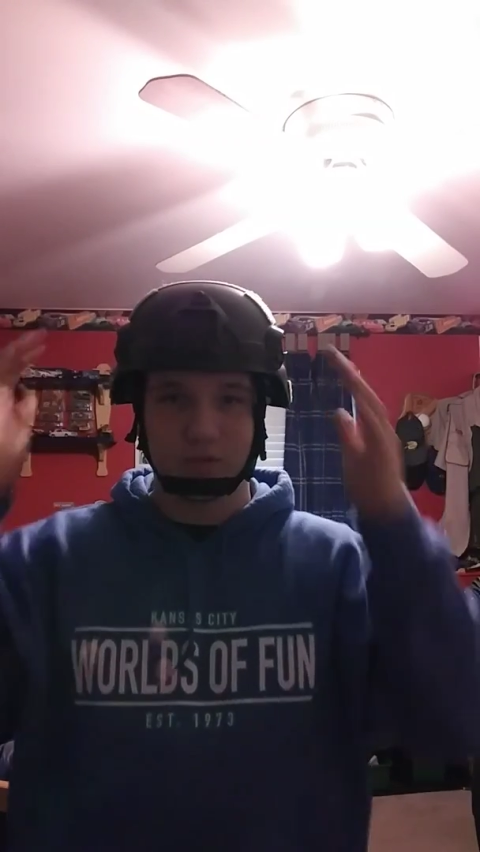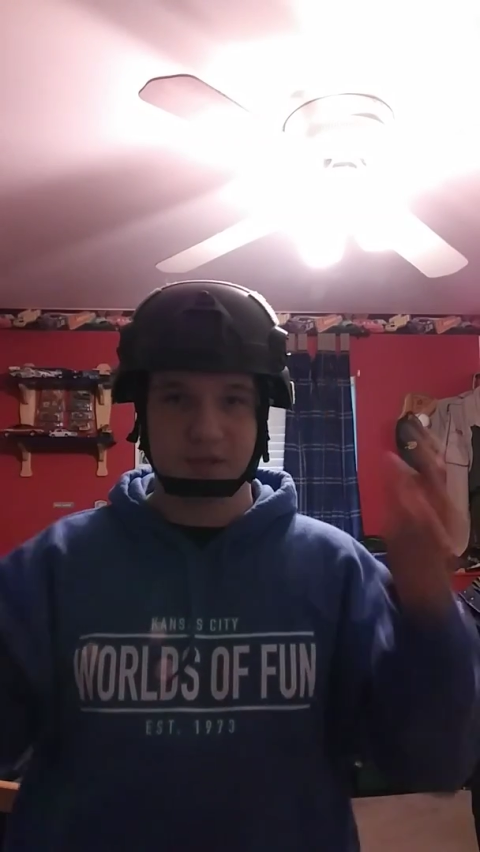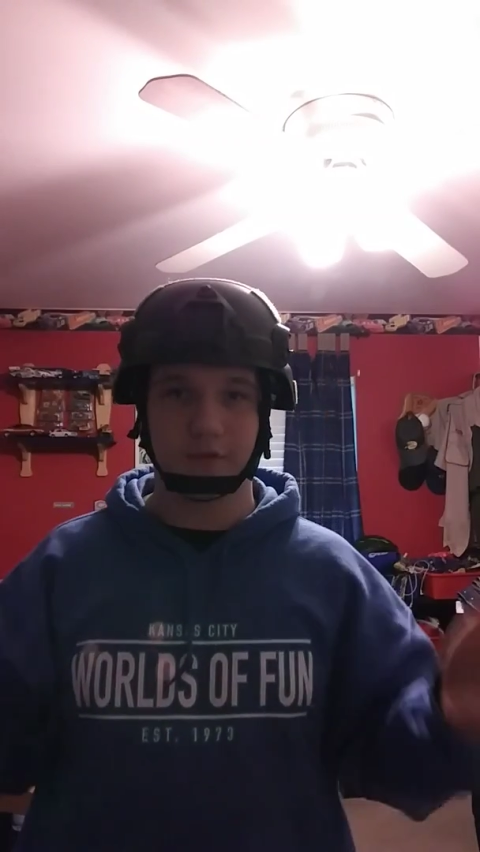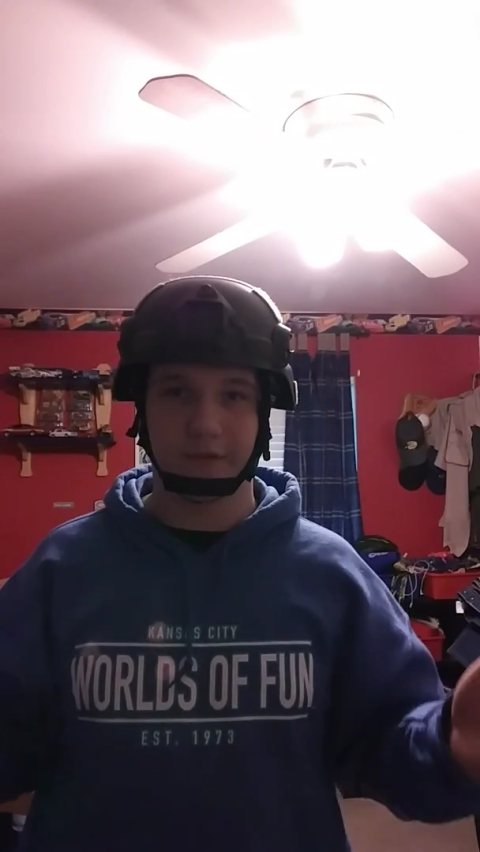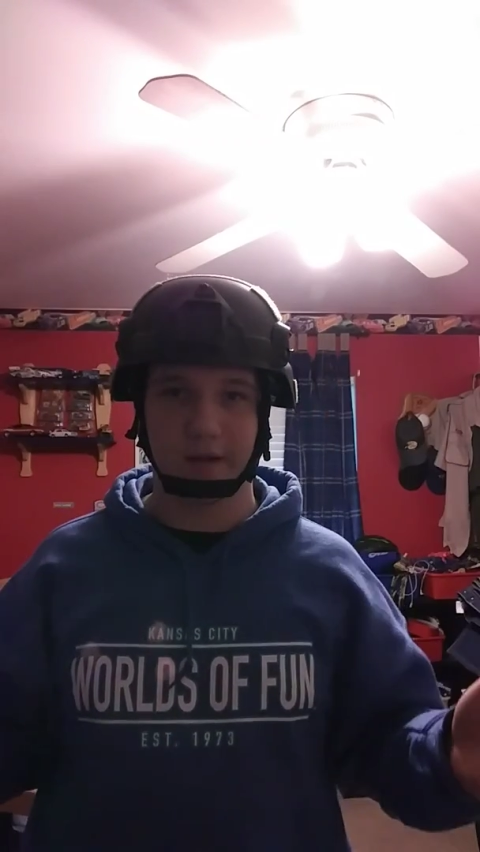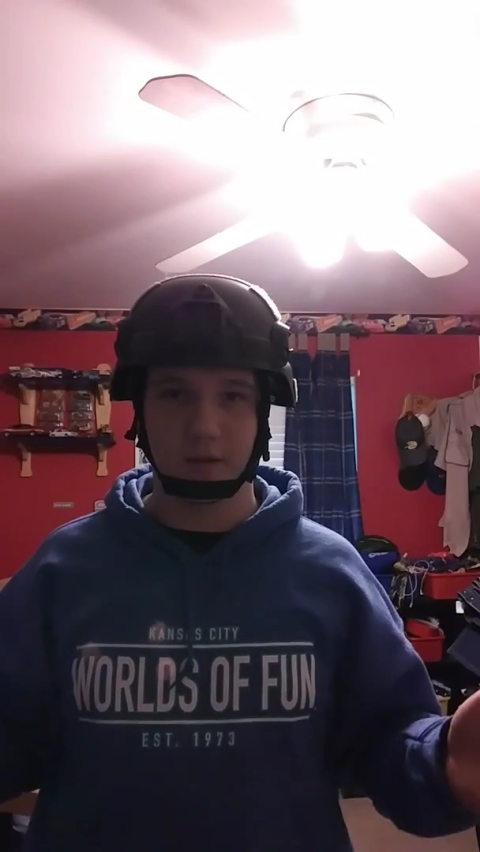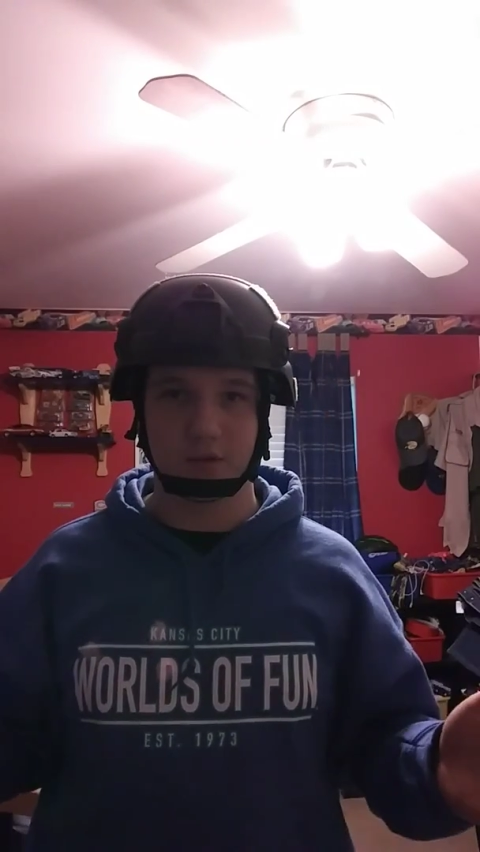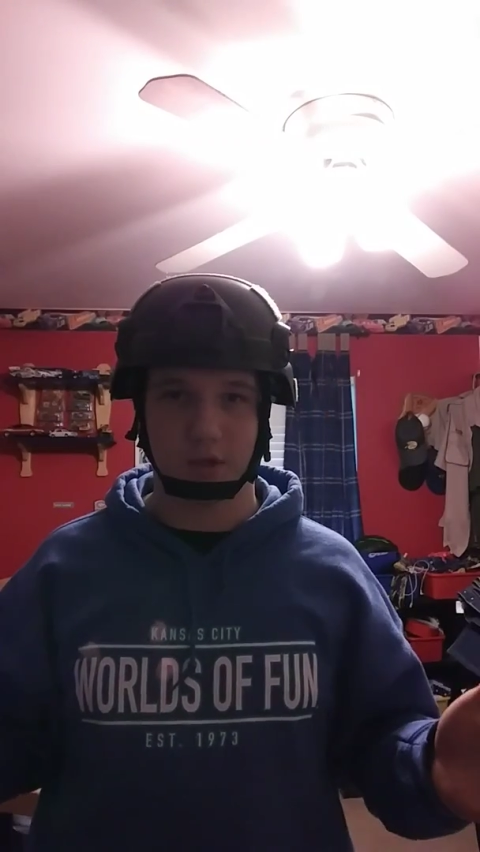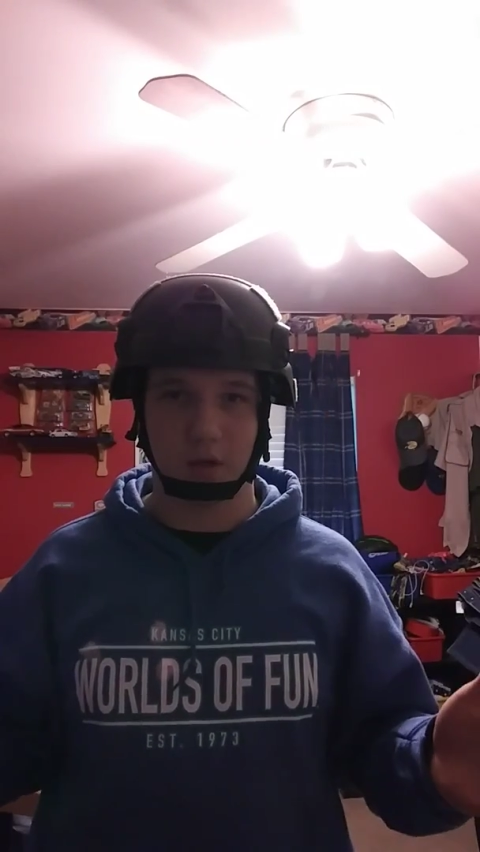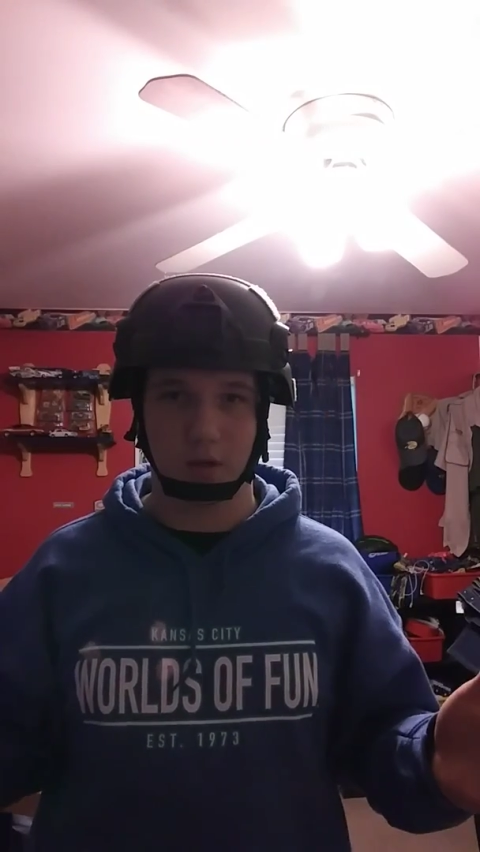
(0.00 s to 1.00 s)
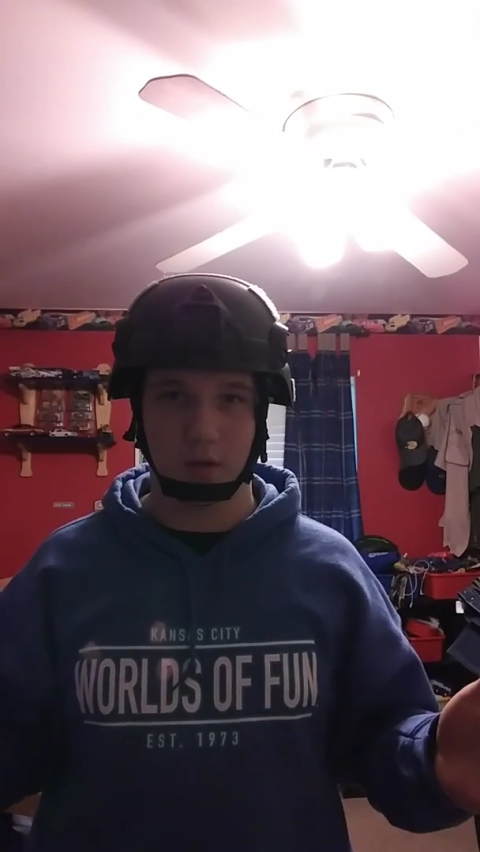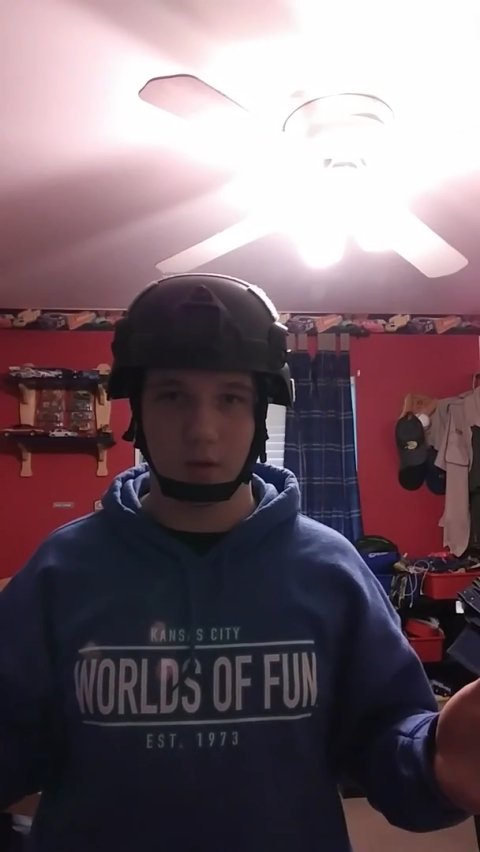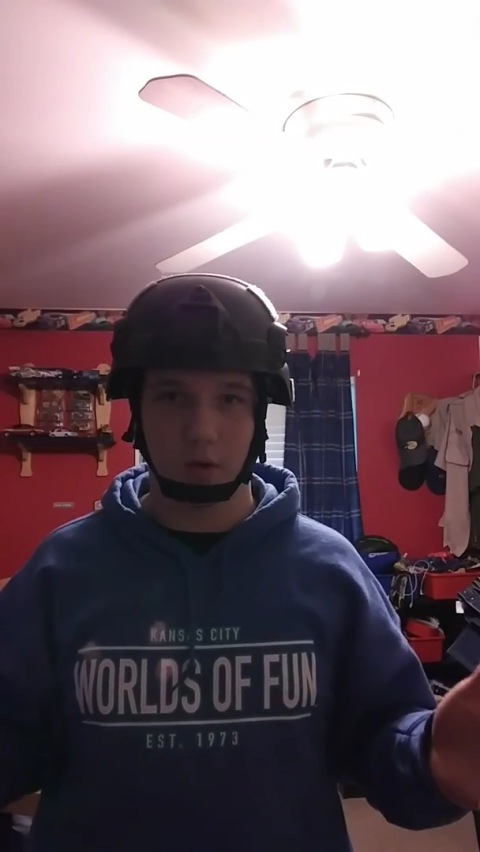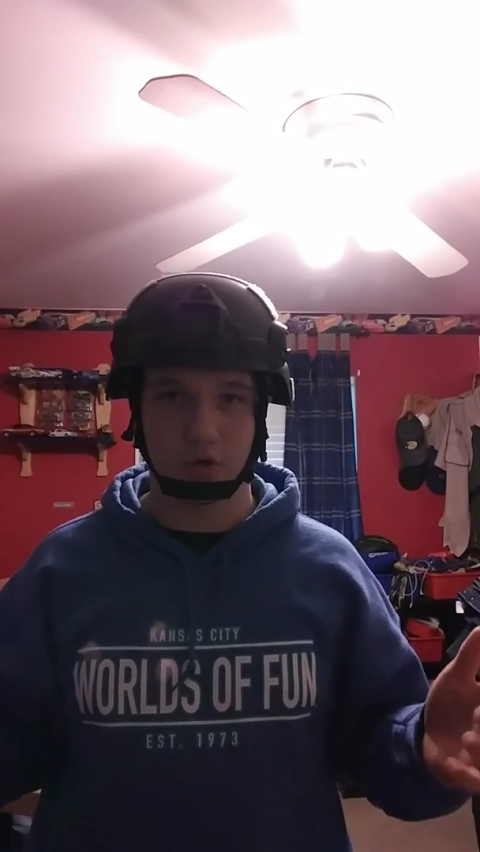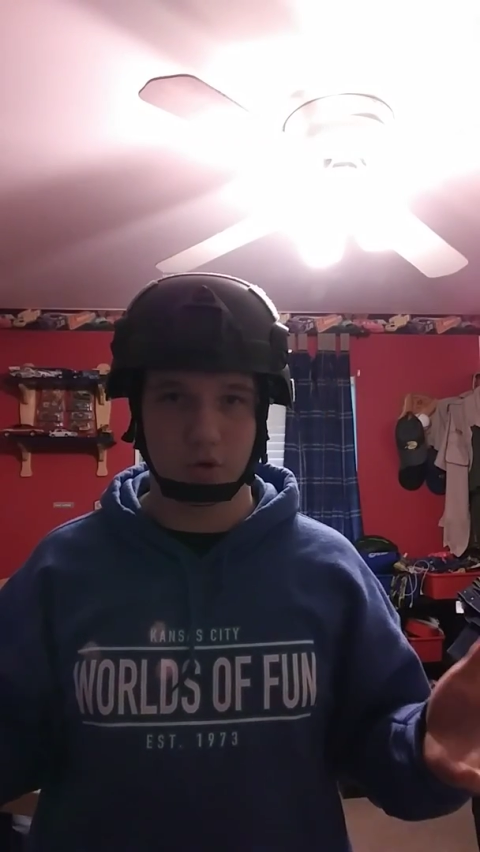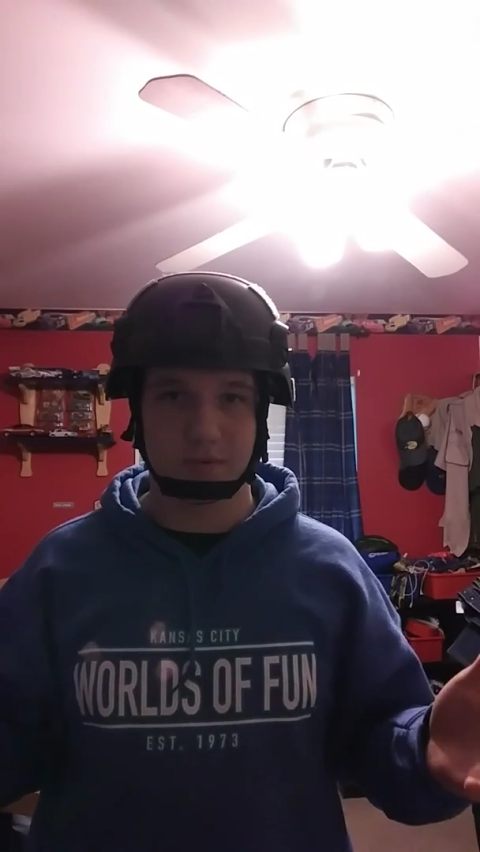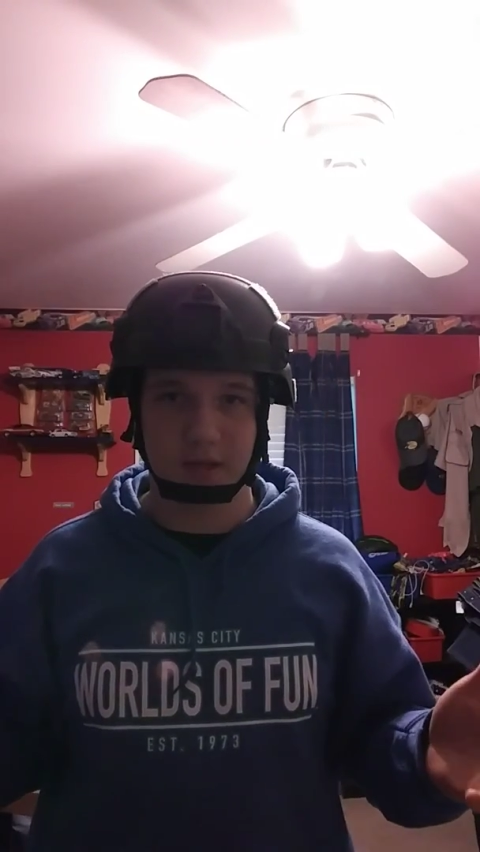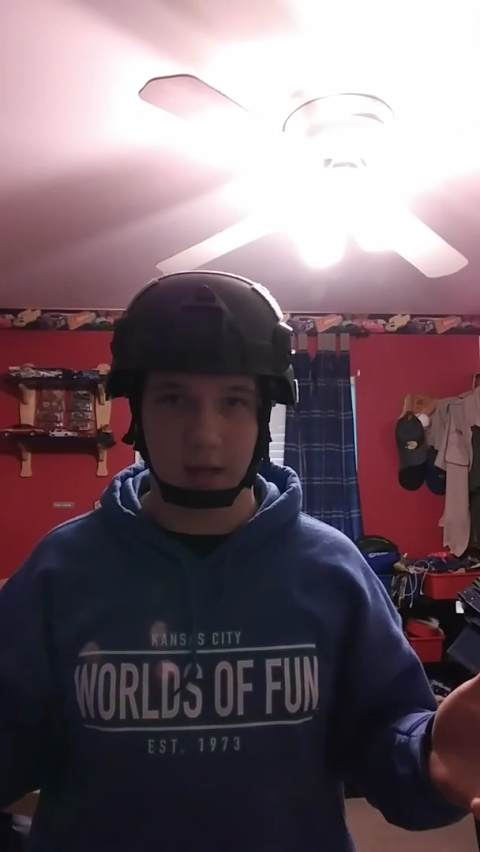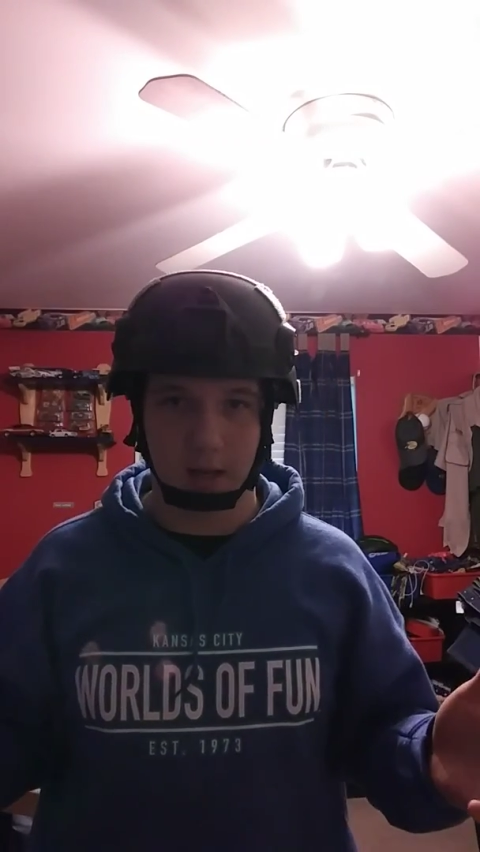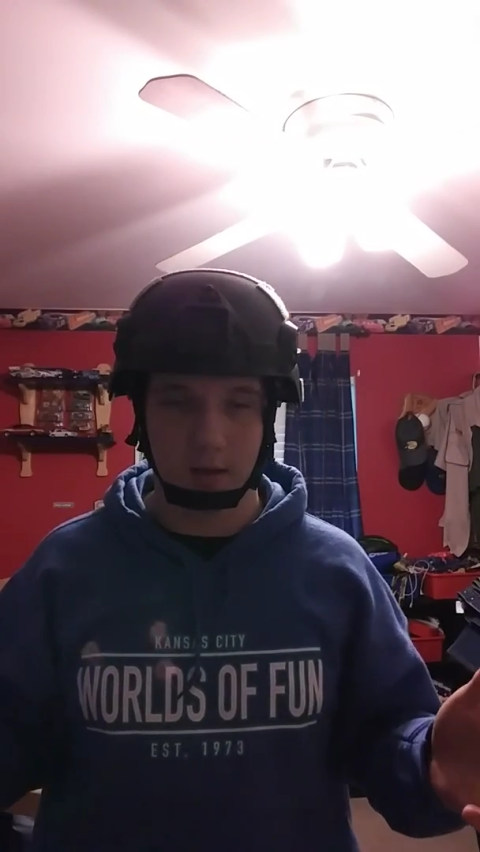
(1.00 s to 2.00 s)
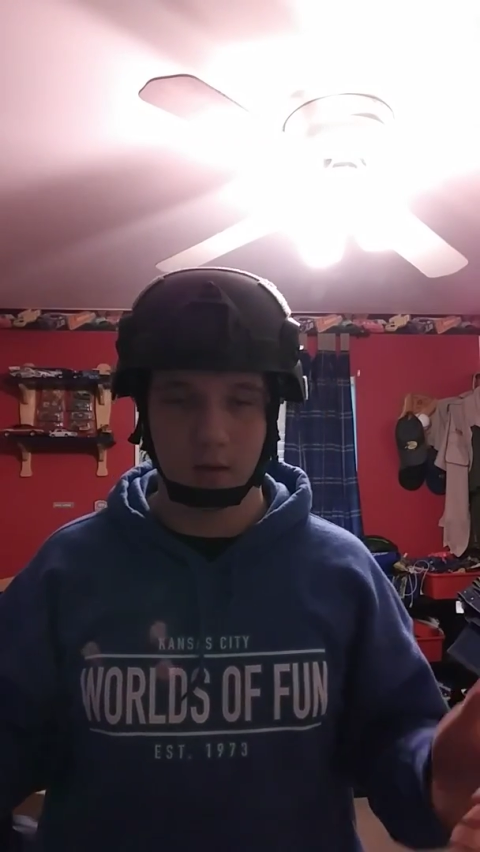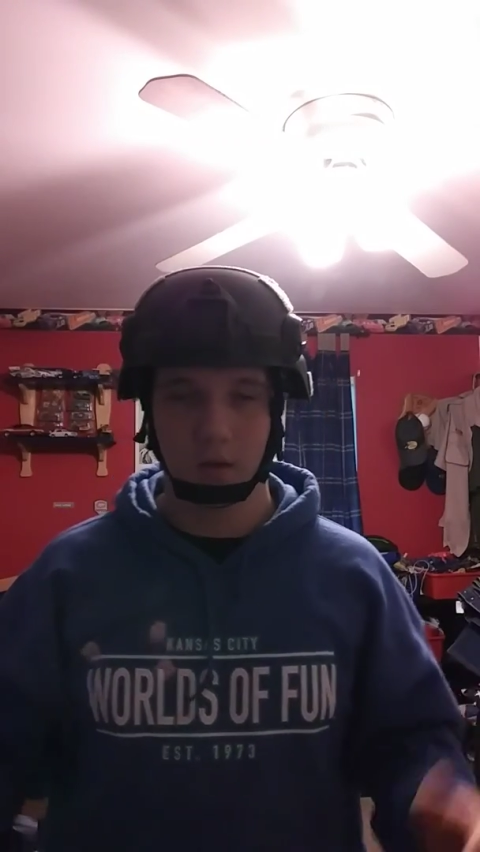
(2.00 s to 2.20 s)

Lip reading: still find those on our troops today.